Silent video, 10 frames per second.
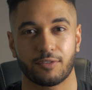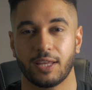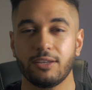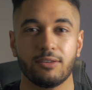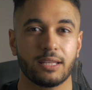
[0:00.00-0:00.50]

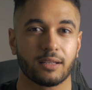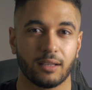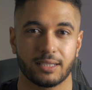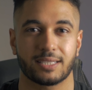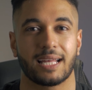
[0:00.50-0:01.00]
Then you need the
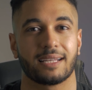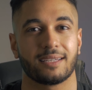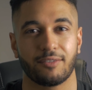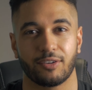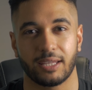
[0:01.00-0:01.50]
light stand
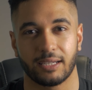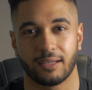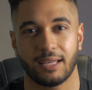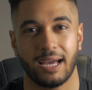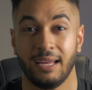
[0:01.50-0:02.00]
and everything
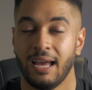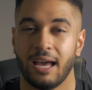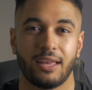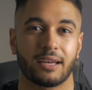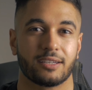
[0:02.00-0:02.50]
like that,
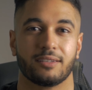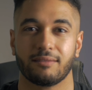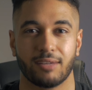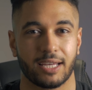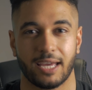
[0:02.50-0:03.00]
and that
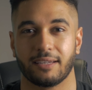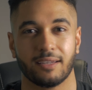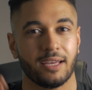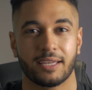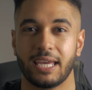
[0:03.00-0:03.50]
can
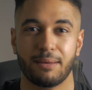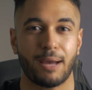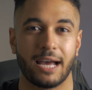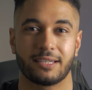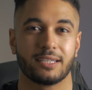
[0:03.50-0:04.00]
again
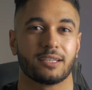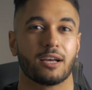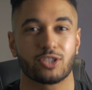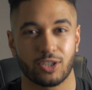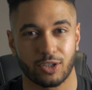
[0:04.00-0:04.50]
keep adding
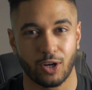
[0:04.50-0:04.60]
to the